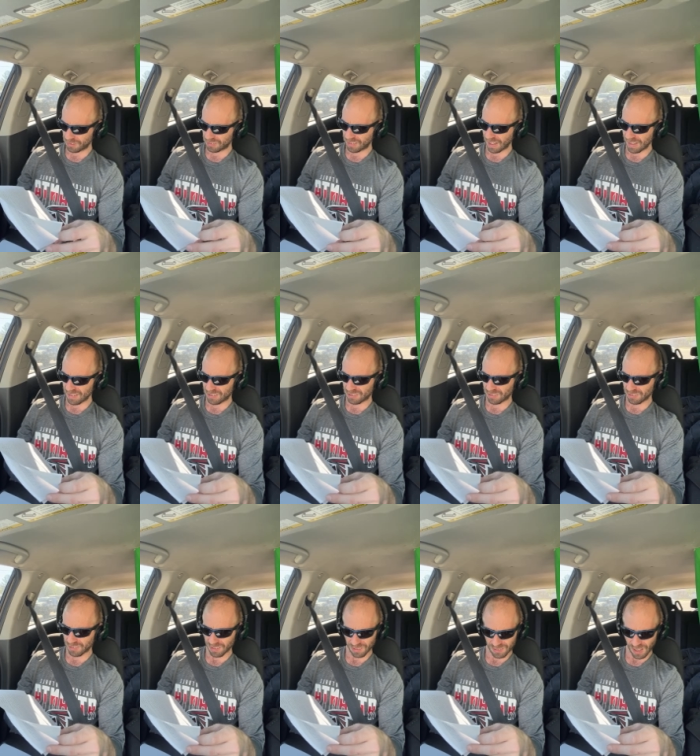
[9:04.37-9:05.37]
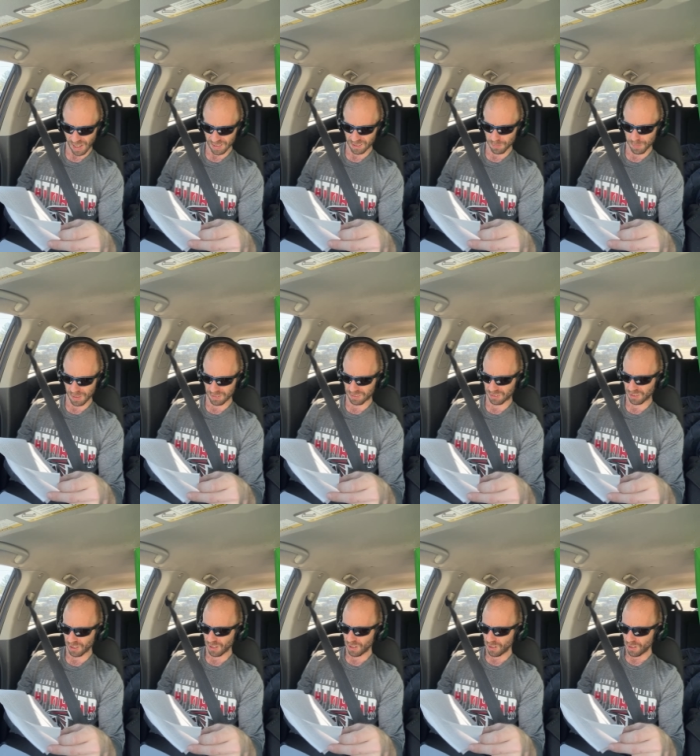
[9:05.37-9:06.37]
his case, documents,
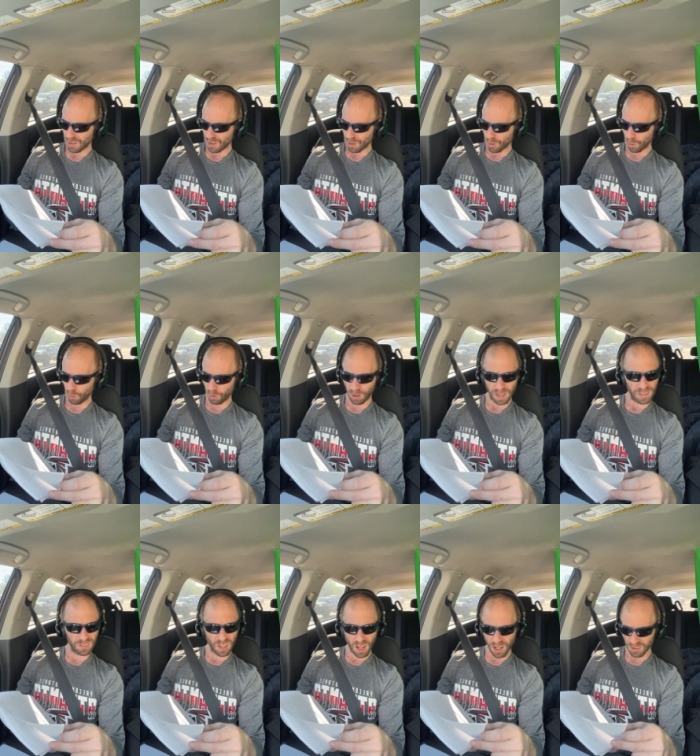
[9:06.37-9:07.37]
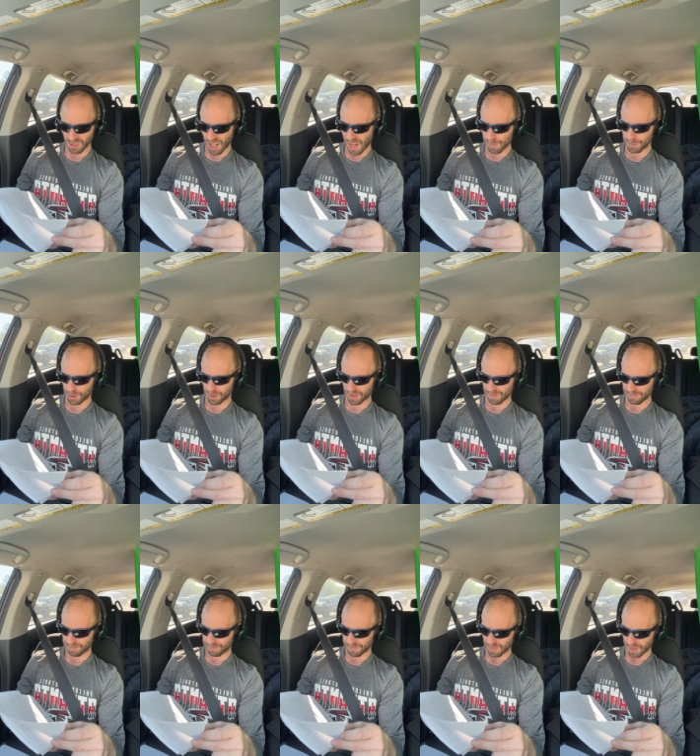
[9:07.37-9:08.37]
or a law library.
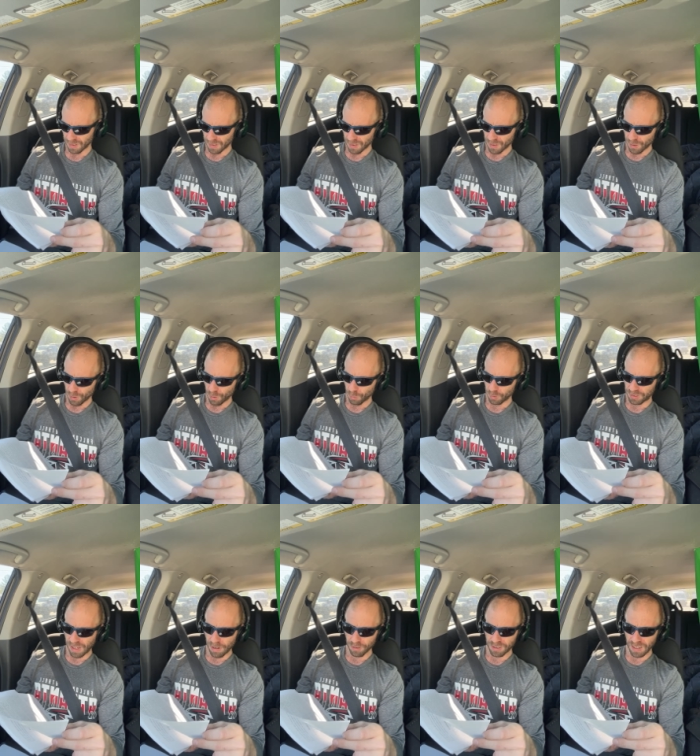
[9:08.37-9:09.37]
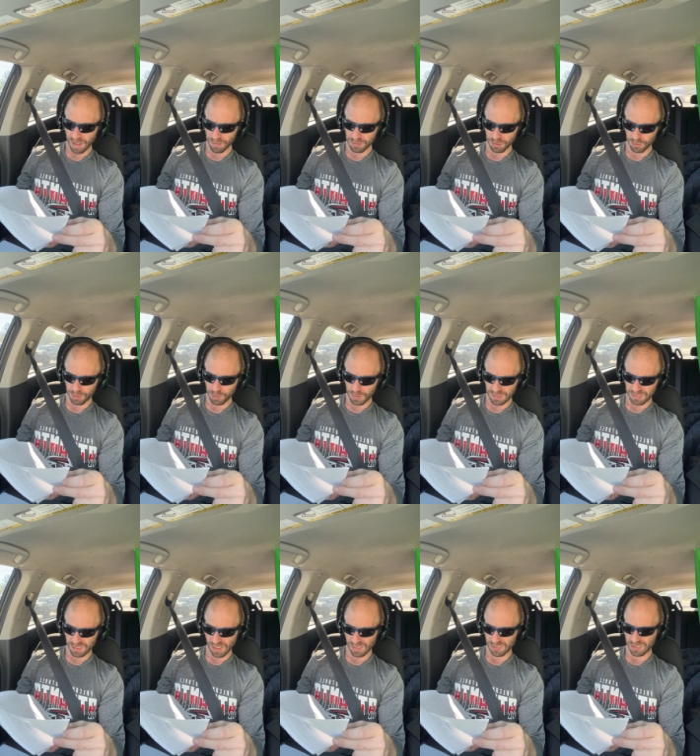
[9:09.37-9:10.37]
Without counsel to
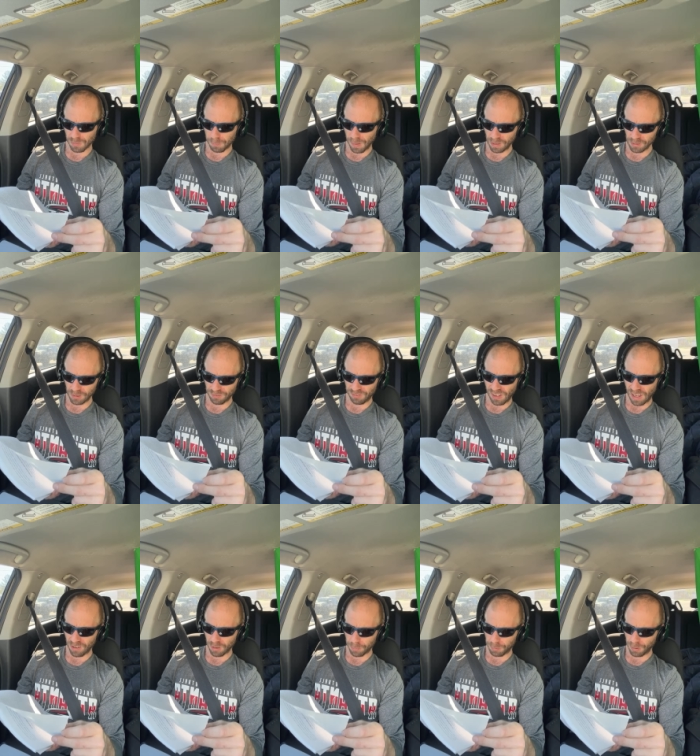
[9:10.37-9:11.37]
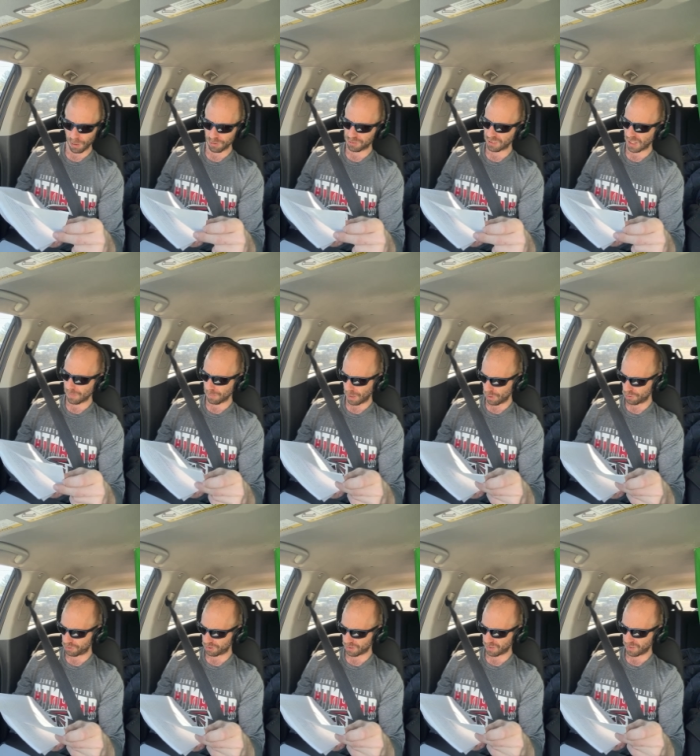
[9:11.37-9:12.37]
assist, appellant filed a pro se
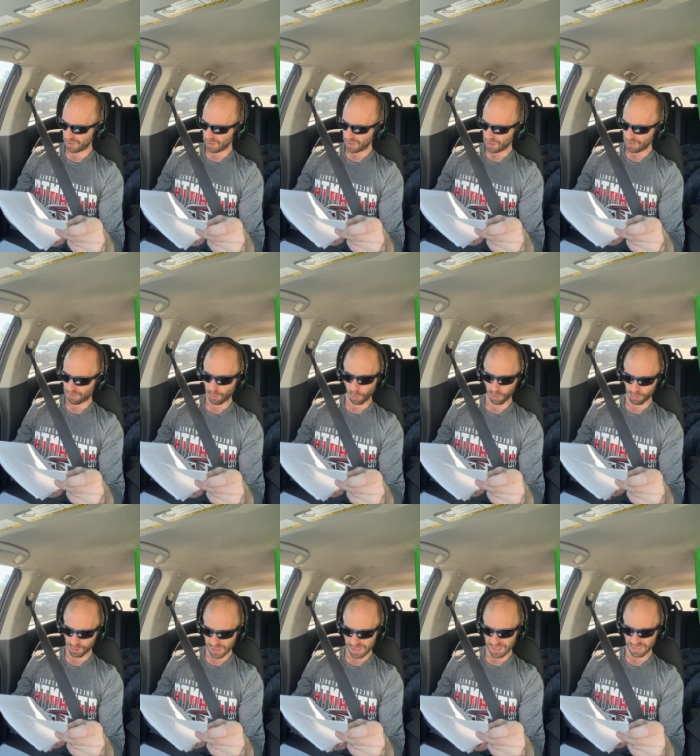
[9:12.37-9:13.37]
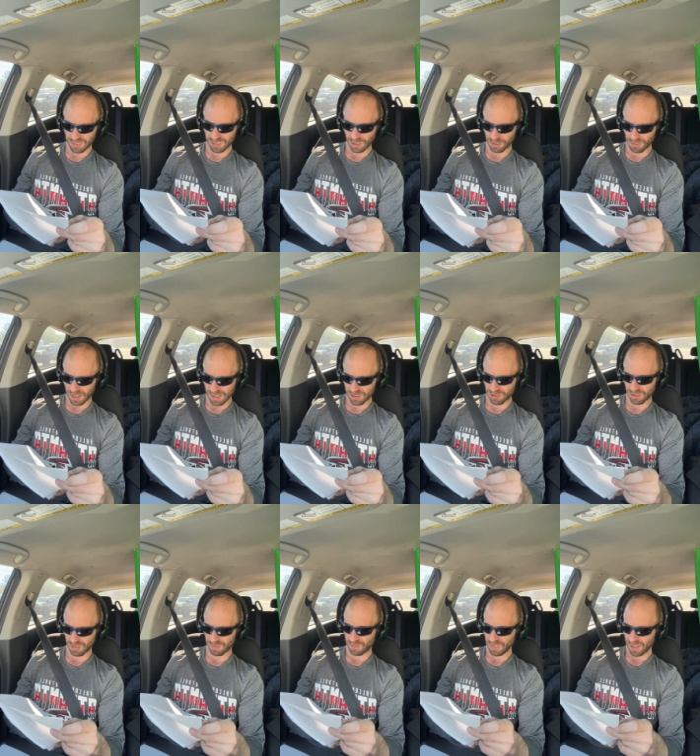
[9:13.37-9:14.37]
motion for
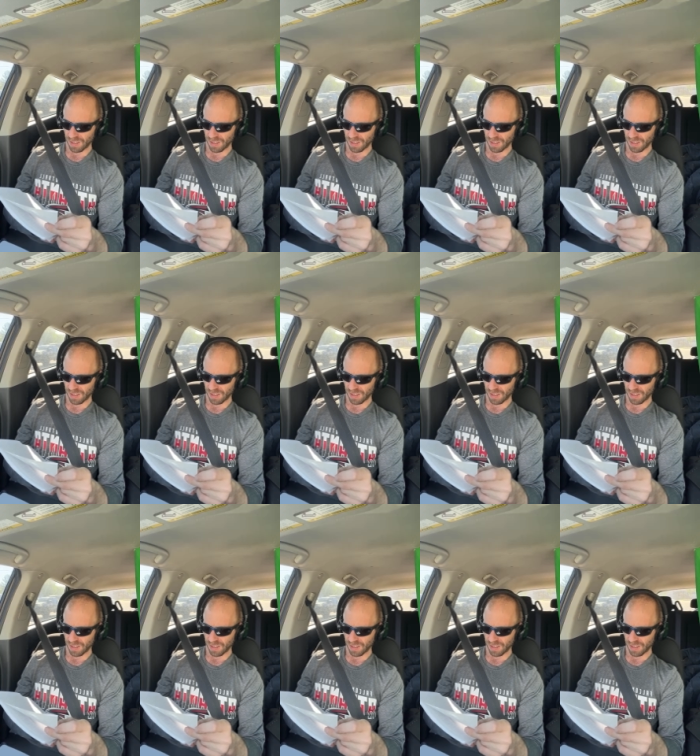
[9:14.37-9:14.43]
reconsideration